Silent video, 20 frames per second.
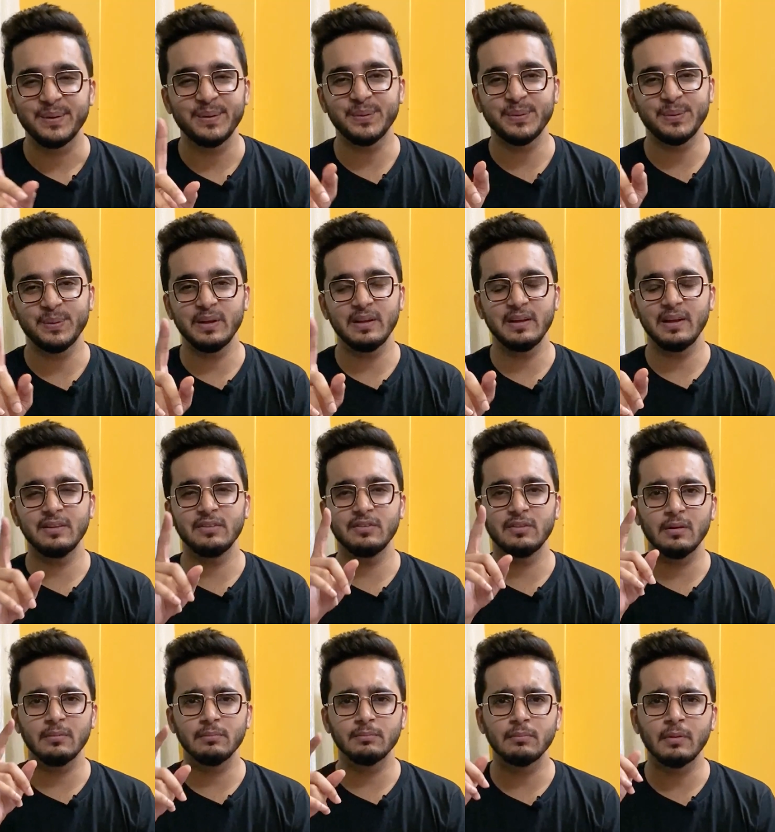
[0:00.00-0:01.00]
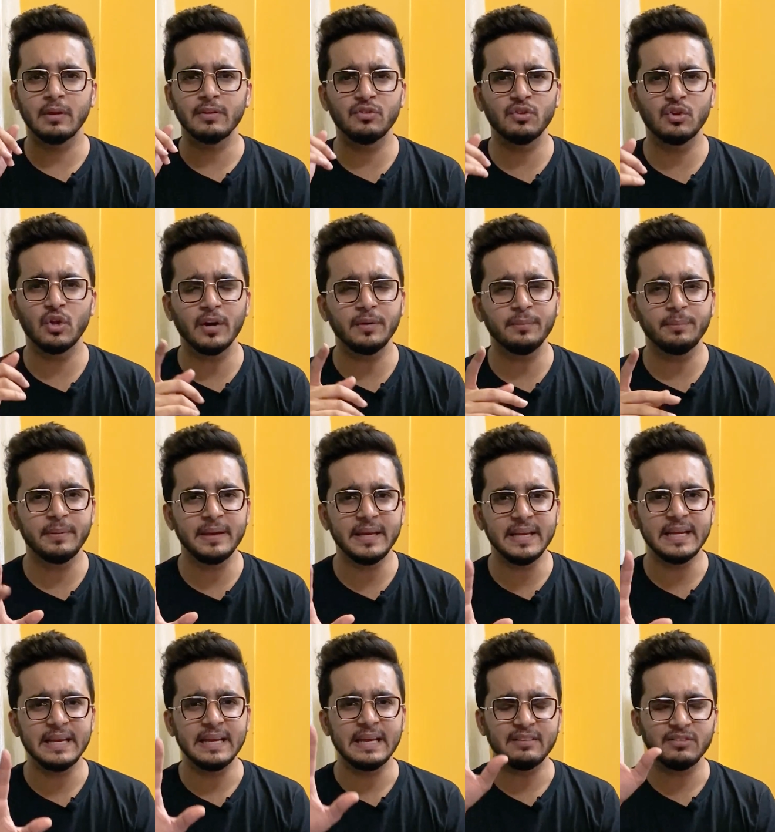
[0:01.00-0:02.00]
no, it's it's not
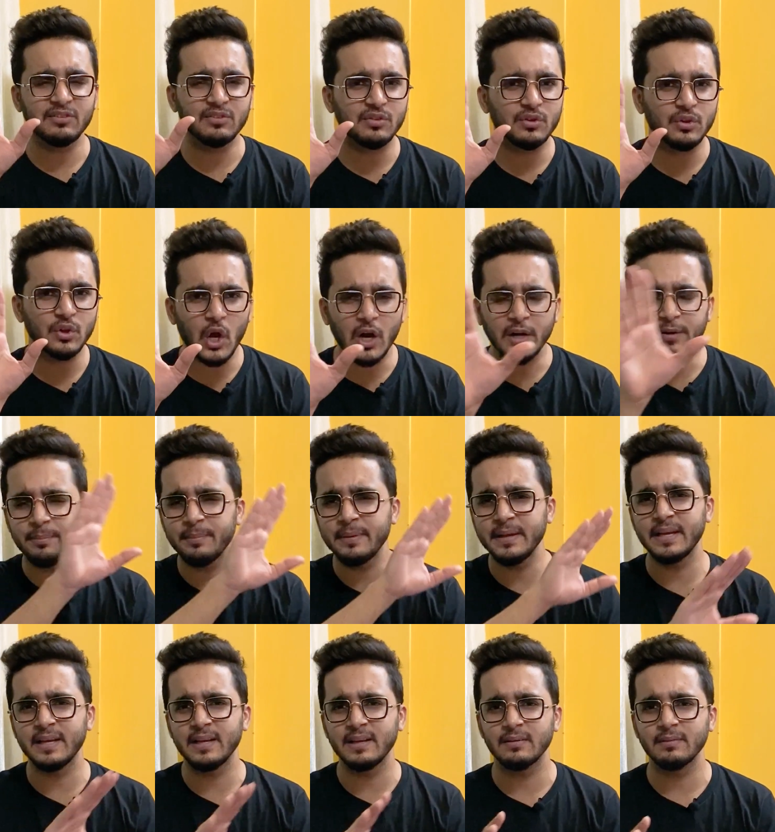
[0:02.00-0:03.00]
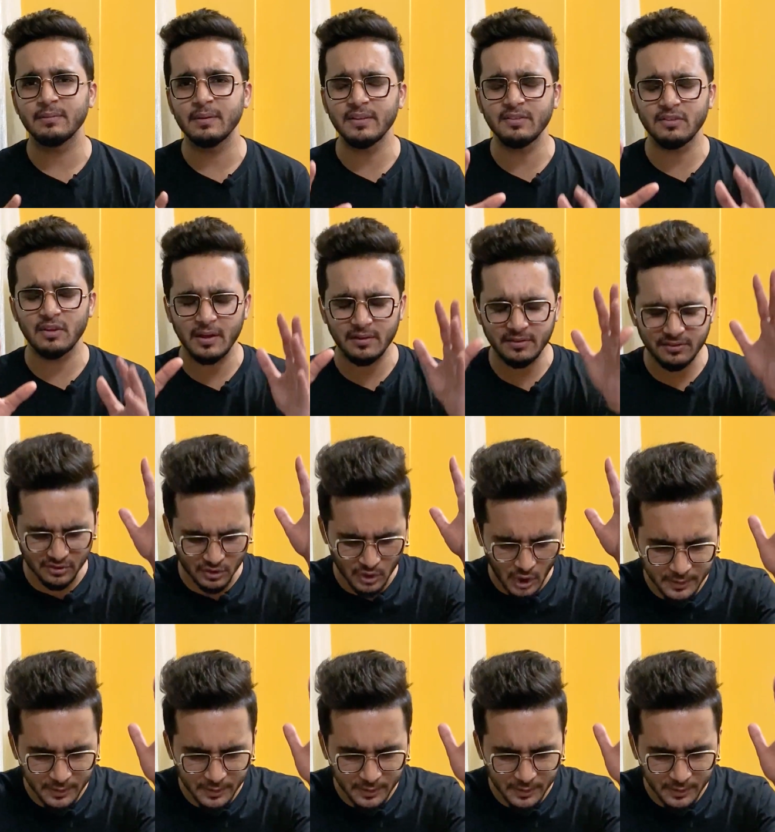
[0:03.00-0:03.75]
me. It's not me. It's it's